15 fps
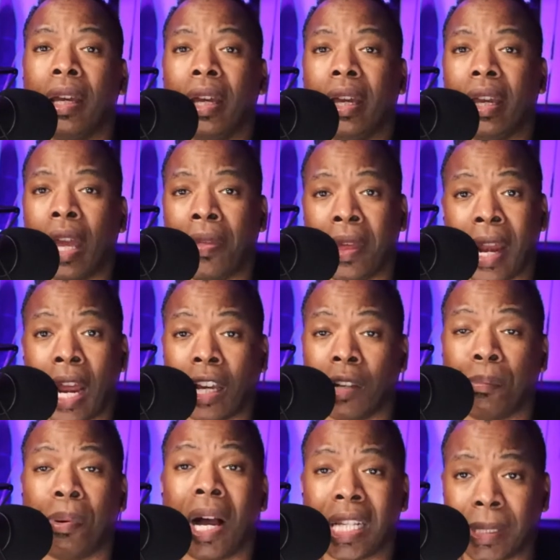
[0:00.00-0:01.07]
And then I could
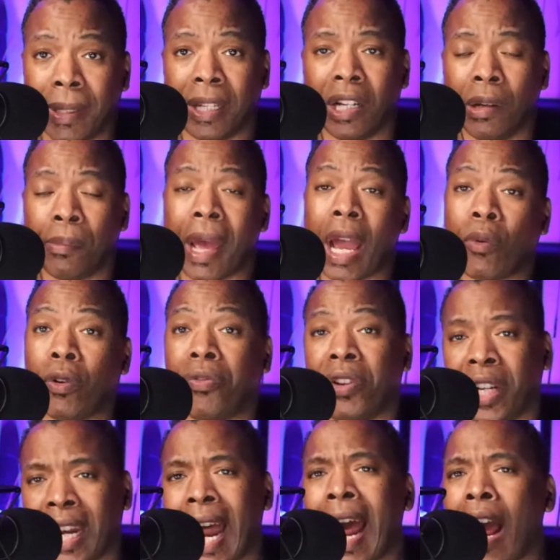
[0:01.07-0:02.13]
possibly come back within an
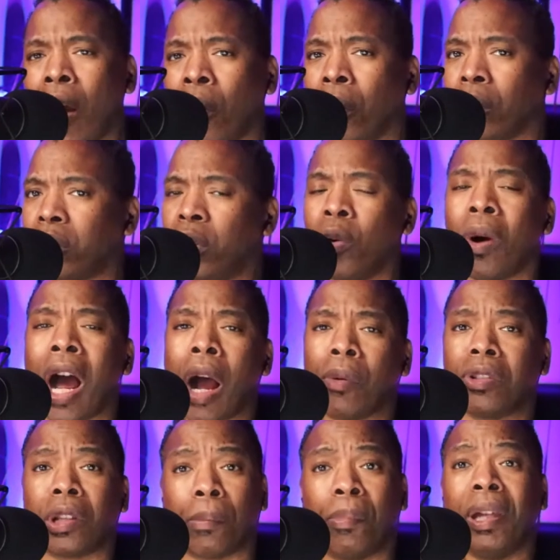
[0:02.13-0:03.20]
hour, two hours,
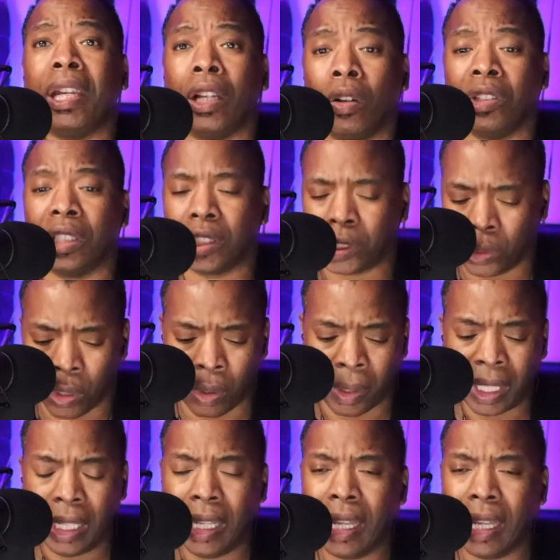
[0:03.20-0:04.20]
depending on the story.